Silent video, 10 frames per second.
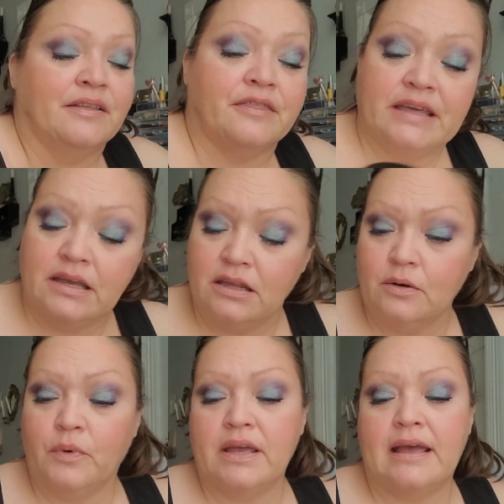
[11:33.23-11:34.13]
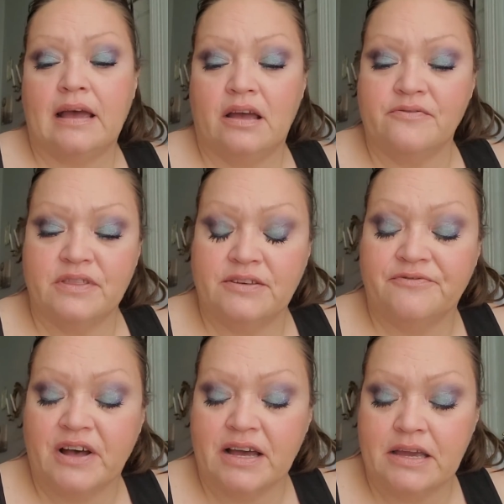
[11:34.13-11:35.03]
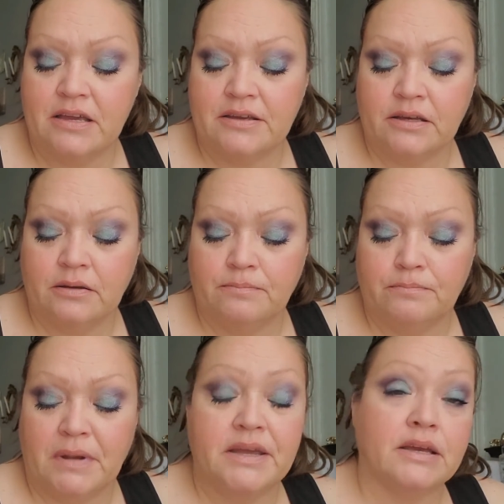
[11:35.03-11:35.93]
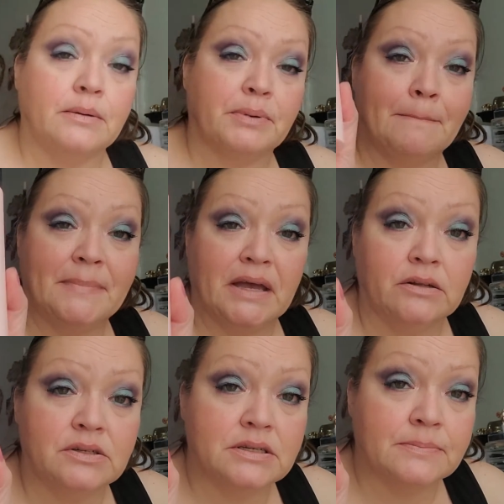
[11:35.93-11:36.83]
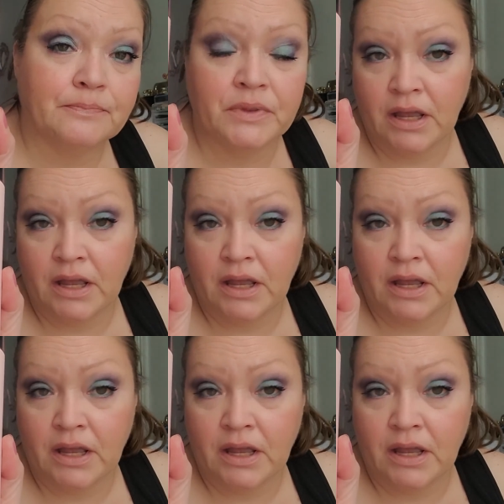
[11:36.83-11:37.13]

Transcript: Then we have the Vike Makeup Melt.